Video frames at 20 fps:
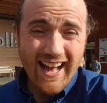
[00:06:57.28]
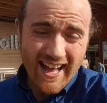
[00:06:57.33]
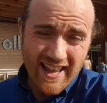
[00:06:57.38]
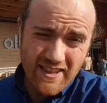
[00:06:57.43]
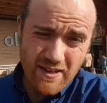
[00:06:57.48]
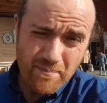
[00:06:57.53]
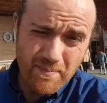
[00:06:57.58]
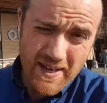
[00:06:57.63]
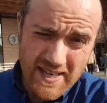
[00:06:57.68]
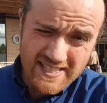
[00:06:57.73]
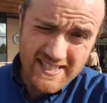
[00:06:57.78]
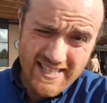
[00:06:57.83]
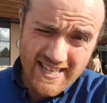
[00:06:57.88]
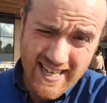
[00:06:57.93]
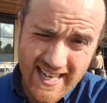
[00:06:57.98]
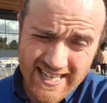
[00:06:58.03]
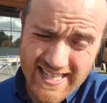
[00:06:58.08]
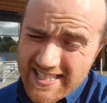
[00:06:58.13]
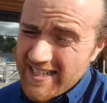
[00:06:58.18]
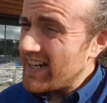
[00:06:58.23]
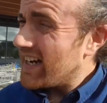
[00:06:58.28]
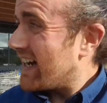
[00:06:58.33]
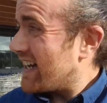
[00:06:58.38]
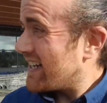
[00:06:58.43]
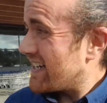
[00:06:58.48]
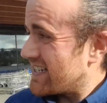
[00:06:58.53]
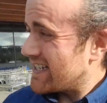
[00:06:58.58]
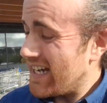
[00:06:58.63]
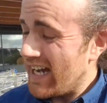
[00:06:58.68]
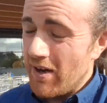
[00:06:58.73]
And the best thing is
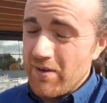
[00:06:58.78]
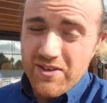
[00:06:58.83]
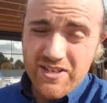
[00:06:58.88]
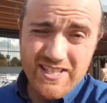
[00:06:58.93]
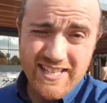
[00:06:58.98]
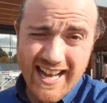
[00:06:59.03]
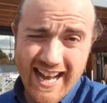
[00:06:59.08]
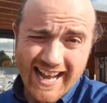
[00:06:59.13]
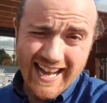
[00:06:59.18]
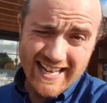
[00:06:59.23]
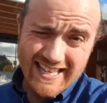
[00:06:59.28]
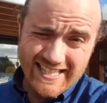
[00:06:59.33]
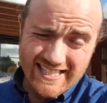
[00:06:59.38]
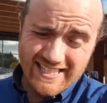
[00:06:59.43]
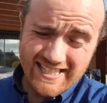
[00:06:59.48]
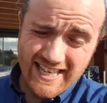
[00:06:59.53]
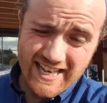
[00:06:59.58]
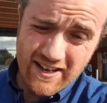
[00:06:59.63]
guys, I was asked